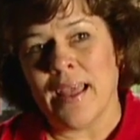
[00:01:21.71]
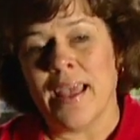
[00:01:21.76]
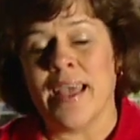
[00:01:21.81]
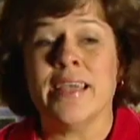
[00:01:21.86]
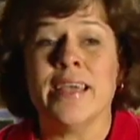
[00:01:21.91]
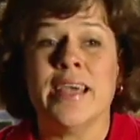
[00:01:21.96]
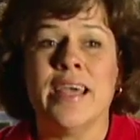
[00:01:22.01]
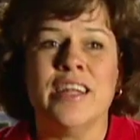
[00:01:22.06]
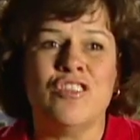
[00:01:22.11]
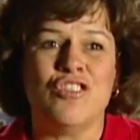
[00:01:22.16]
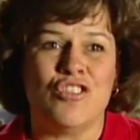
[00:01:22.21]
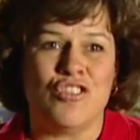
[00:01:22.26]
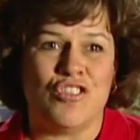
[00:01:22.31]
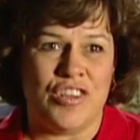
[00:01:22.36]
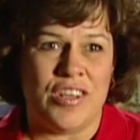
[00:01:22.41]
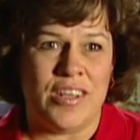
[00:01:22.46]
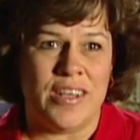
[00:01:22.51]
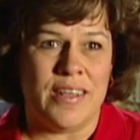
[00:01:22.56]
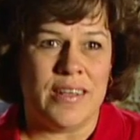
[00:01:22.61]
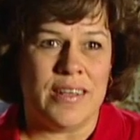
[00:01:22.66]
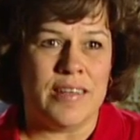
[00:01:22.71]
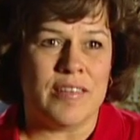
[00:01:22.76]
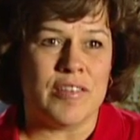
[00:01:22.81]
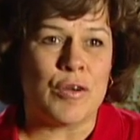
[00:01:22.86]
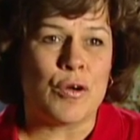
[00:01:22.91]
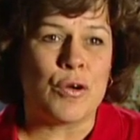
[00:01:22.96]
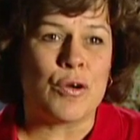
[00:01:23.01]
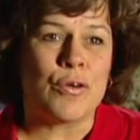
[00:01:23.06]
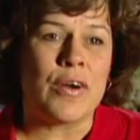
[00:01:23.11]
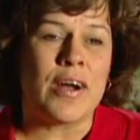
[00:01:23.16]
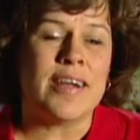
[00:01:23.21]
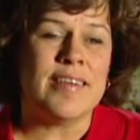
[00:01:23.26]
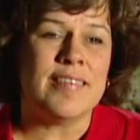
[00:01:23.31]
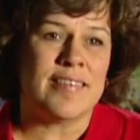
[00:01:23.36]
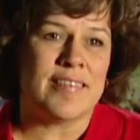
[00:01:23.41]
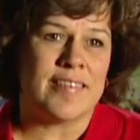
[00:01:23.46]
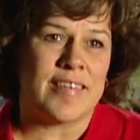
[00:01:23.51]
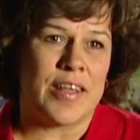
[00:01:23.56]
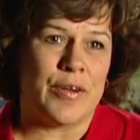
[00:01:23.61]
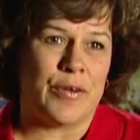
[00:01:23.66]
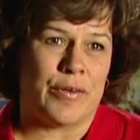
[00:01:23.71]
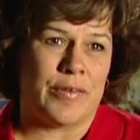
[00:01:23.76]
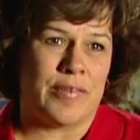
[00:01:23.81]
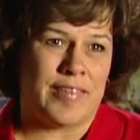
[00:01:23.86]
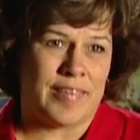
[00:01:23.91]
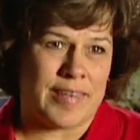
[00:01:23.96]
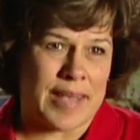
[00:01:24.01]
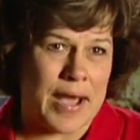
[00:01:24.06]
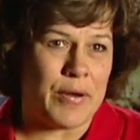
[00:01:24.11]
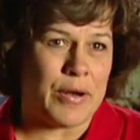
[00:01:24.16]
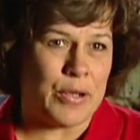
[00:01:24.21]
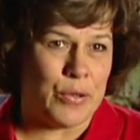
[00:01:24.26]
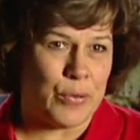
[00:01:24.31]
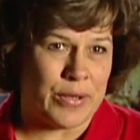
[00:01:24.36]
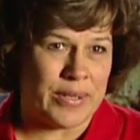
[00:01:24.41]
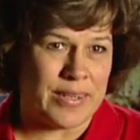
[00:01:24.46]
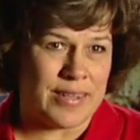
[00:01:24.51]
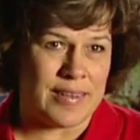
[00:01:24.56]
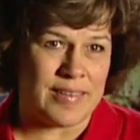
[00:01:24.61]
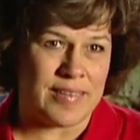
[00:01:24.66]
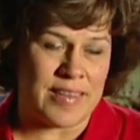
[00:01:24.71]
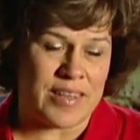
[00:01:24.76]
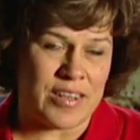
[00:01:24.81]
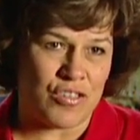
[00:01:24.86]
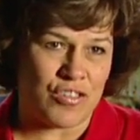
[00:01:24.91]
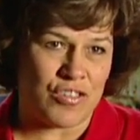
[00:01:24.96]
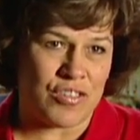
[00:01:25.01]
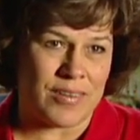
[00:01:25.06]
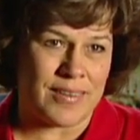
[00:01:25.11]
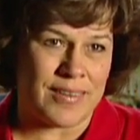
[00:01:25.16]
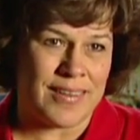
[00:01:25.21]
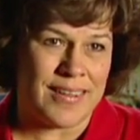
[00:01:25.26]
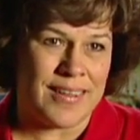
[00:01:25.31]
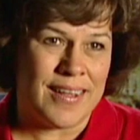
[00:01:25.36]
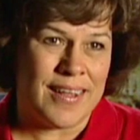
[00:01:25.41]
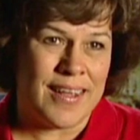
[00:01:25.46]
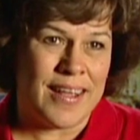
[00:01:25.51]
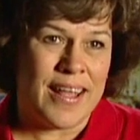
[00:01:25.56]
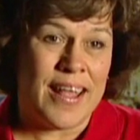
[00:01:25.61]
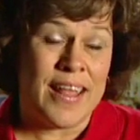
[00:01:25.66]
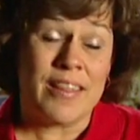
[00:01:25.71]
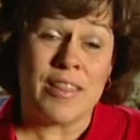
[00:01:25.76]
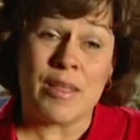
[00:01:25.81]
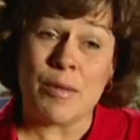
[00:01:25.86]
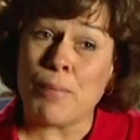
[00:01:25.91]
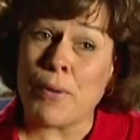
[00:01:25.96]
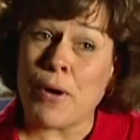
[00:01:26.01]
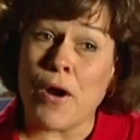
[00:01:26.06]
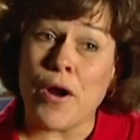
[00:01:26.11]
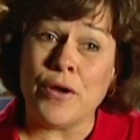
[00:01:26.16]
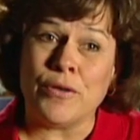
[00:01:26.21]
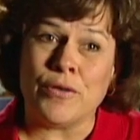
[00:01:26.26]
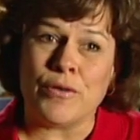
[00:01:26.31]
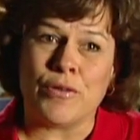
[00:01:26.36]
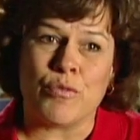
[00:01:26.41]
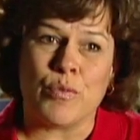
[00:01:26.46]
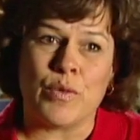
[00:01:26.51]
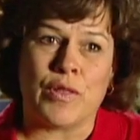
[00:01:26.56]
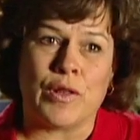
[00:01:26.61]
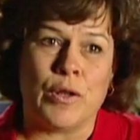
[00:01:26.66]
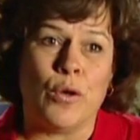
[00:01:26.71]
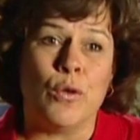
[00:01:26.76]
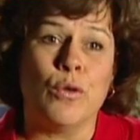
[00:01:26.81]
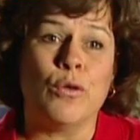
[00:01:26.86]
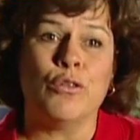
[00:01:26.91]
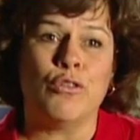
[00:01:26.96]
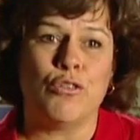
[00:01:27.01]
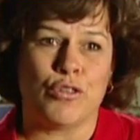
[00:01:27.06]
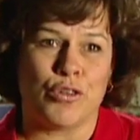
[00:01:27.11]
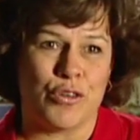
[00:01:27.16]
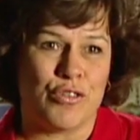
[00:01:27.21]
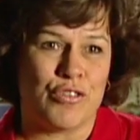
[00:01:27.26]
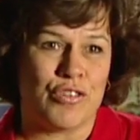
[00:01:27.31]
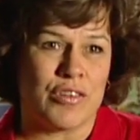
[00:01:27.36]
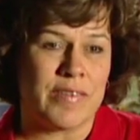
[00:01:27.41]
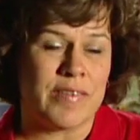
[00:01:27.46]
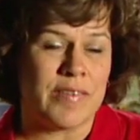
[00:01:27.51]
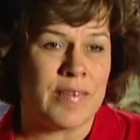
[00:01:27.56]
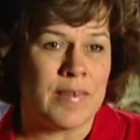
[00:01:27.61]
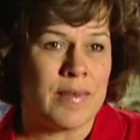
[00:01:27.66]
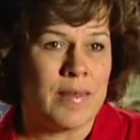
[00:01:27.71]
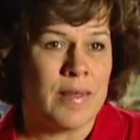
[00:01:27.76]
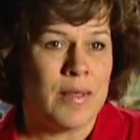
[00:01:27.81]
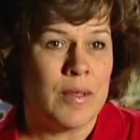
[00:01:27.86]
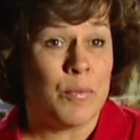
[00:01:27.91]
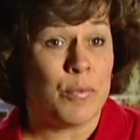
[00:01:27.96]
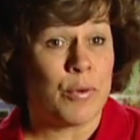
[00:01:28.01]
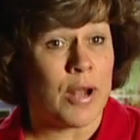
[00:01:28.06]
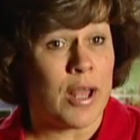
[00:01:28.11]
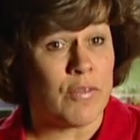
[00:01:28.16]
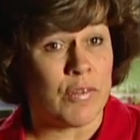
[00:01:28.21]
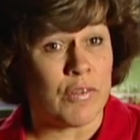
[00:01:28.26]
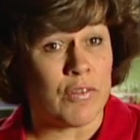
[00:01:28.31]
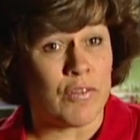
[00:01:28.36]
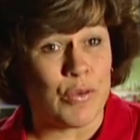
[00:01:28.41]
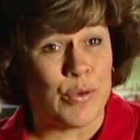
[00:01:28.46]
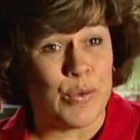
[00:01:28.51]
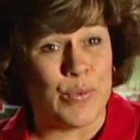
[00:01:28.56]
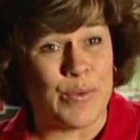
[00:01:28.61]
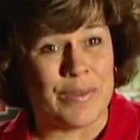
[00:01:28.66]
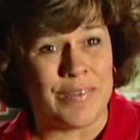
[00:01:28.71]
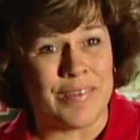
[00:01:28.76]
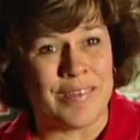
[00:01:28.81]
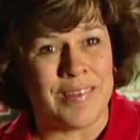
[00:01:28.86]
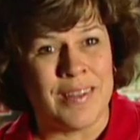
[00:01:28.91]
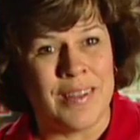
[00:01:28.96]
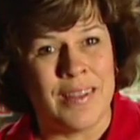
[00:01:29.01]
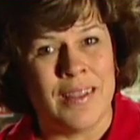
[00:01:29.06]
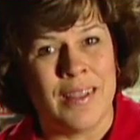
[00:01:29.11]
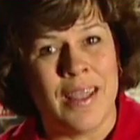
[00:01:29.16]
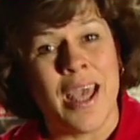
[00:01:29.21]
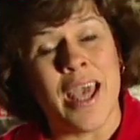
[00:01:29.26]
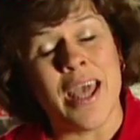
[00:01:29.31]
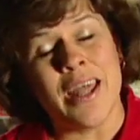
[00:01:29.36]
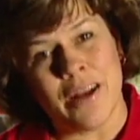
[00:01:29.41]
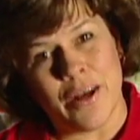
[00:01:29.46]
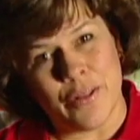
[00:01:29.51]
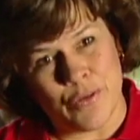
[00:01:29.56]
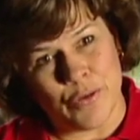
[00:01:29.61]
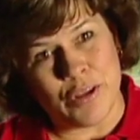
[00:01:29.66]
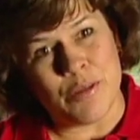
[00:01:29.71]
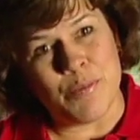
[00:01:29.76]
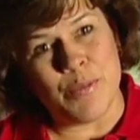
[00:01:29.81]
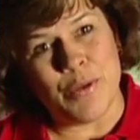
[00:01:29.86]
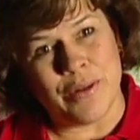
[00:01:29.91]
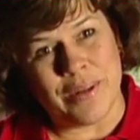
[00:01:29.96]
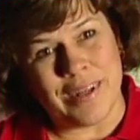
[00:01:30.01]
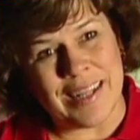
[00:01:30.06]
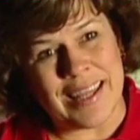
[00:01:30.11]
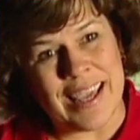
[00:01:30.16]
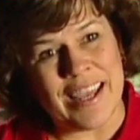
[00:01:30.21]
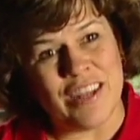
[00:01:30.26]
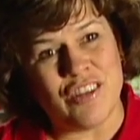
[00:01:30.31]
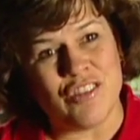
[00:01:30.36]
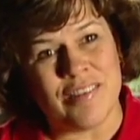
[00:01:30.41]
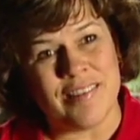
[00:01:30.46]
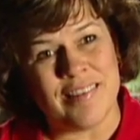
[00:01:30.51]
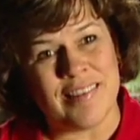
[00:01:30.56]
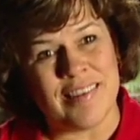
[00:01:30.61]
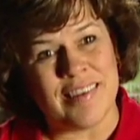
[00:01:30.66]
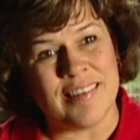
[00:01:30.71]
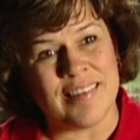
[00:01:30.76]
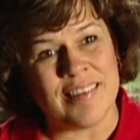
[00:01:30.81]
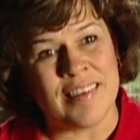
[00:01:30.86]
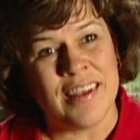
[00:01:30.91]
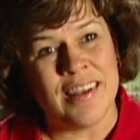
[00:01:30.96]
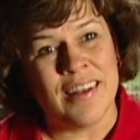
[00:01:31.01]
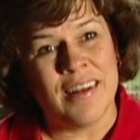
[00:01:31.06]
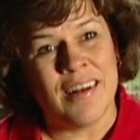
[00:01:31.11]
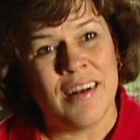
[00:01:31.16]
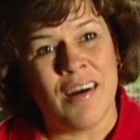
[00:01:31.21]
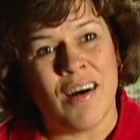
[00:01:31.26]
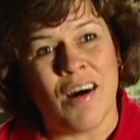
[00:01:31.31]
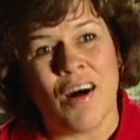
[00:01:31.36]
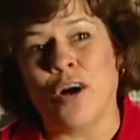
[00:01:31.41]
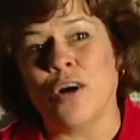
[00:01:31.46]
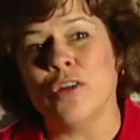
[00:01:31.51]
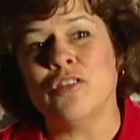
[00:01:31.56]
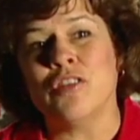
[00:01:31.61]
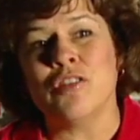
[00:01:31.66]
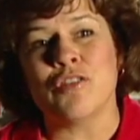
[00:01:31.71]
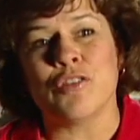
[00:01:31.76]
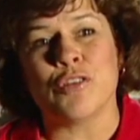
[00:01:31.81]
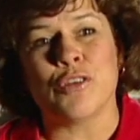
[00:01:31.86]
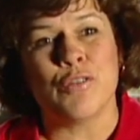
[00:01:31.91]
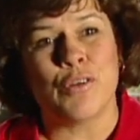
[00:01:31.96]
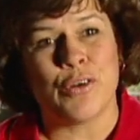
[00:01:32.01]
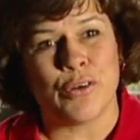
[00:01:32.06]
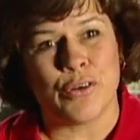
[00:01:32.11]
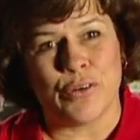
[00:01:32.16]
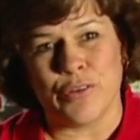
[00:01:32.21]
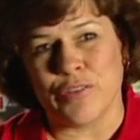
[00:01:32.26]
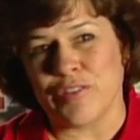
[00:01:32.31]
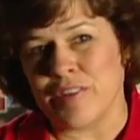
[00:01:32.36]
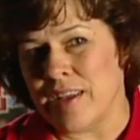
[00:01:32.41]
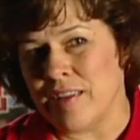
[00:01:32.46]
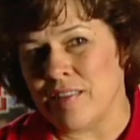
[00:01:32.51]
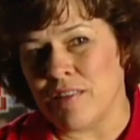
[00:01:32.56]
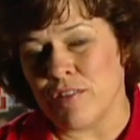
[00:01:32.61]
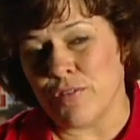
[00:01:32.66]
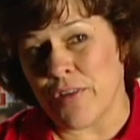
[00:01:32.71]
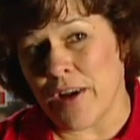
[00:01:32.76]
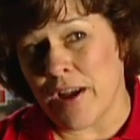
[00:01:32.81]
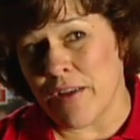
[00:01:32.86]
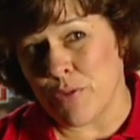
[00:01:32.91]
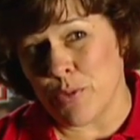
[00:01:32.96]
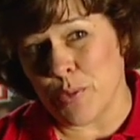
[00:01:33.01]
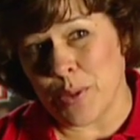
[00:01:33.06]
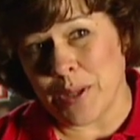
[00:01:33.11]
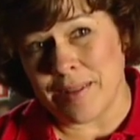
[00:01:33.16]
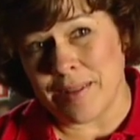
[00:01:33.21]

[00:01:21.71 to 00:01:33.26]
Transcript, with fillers: AHG is a Christ centered scouting organization that partners with local churches, private schools, and other community agencies, all to serve girls ages 5 through